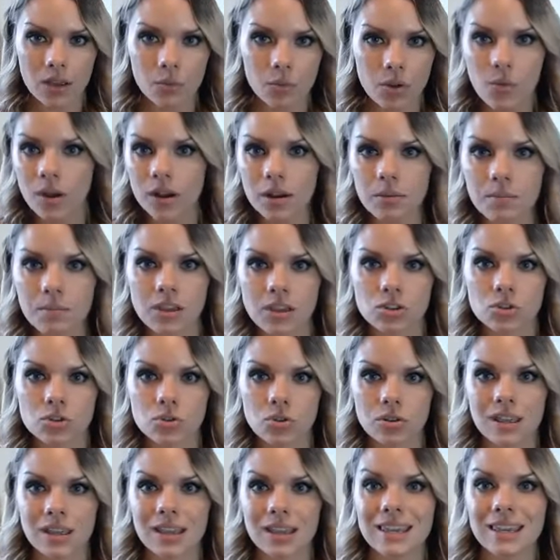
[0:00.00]
We want to make
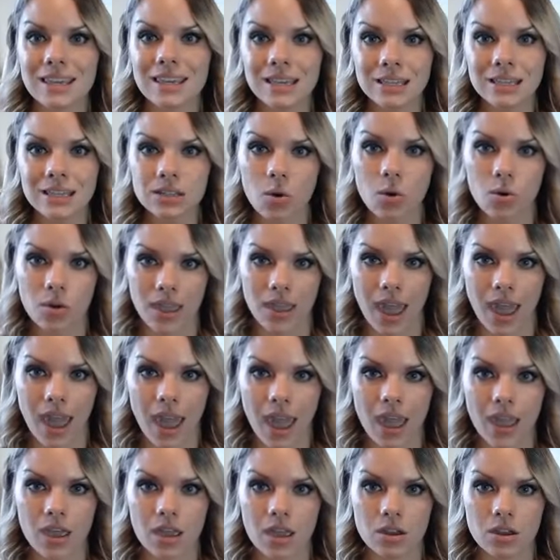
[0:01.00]
sure that he's
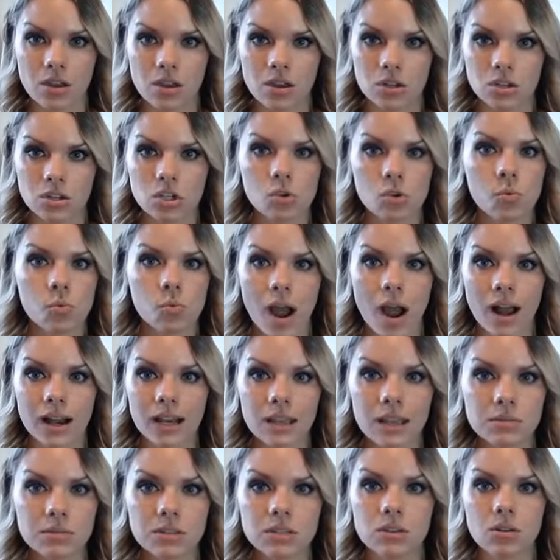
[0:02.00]
okay. Do you want
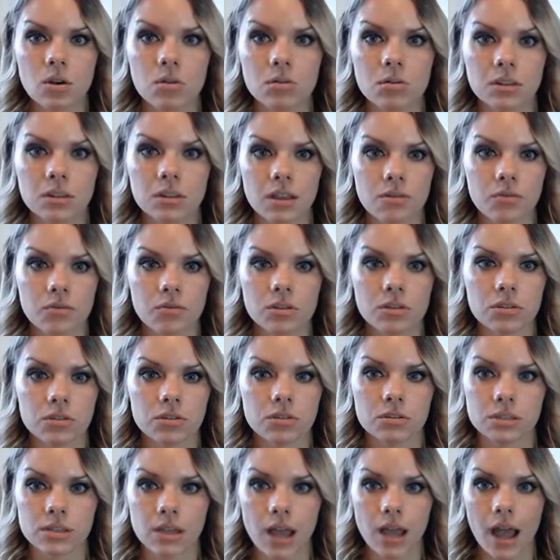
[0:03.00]
him to go live with your
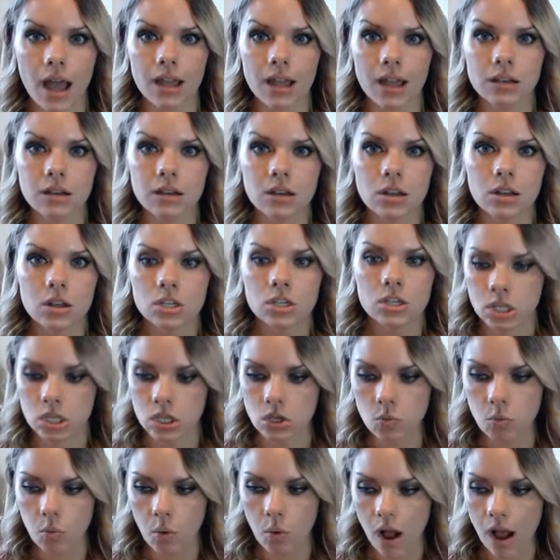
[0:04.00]
son? Do
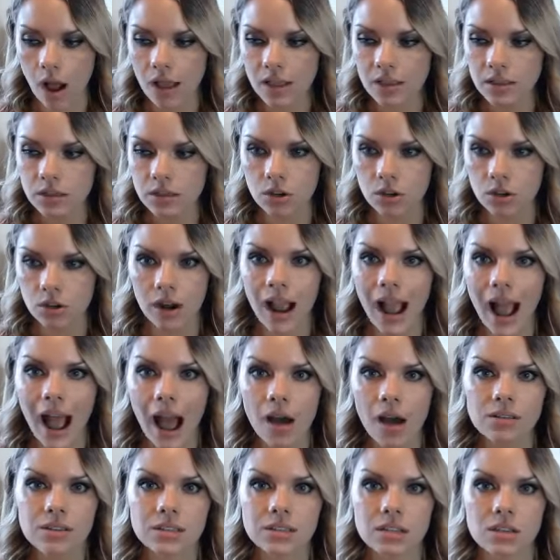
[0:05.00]
you want your
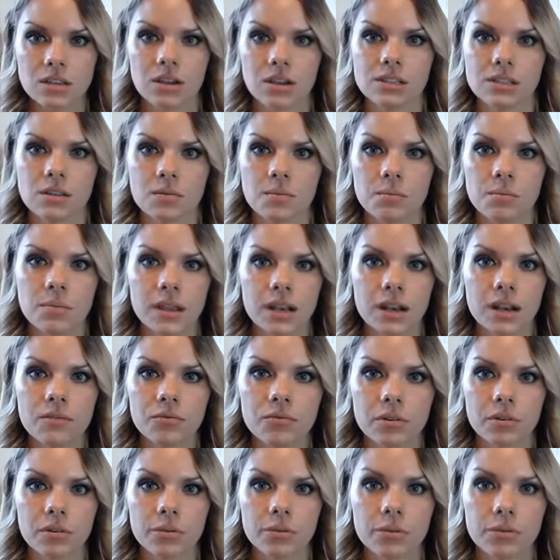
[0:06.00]
house you guys have been in
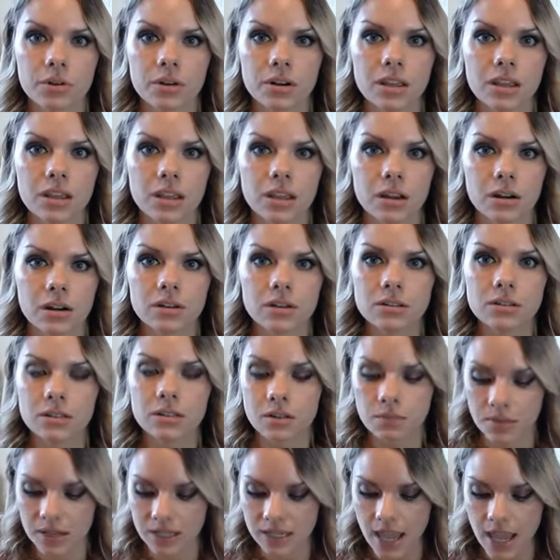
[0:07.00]
for 30 years
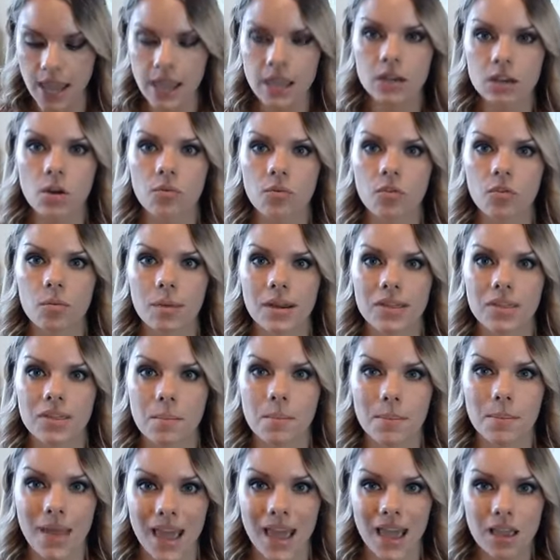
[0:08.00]
to be taken over by the
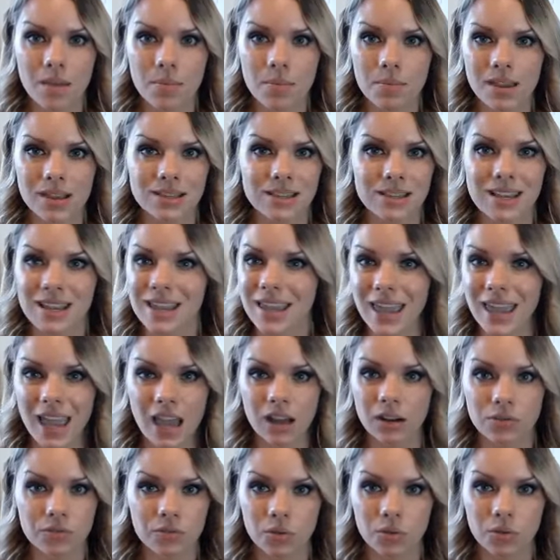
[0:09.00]
bank because he
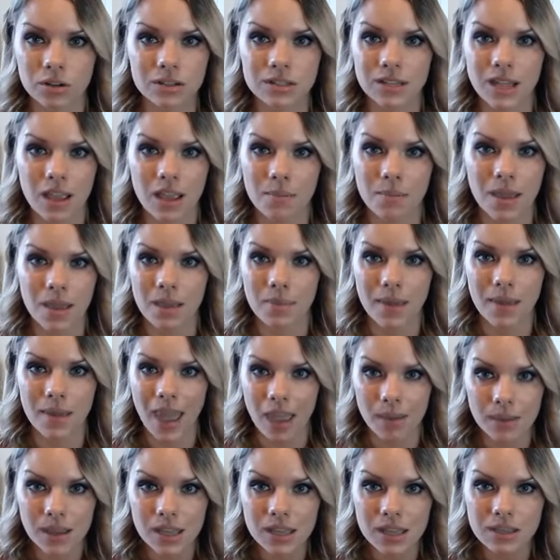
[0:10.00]
can't afford to make
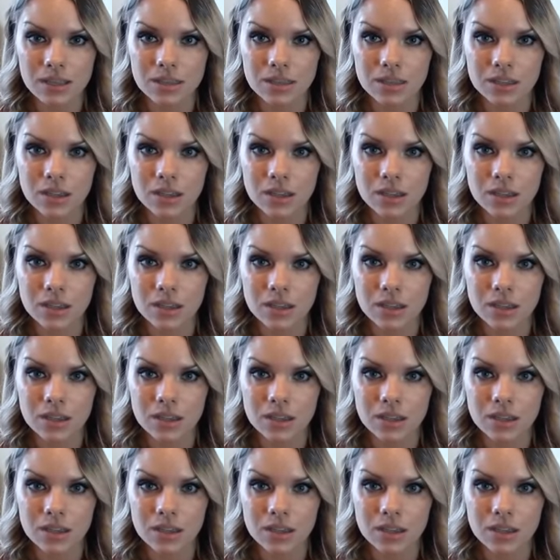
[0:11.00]
payments?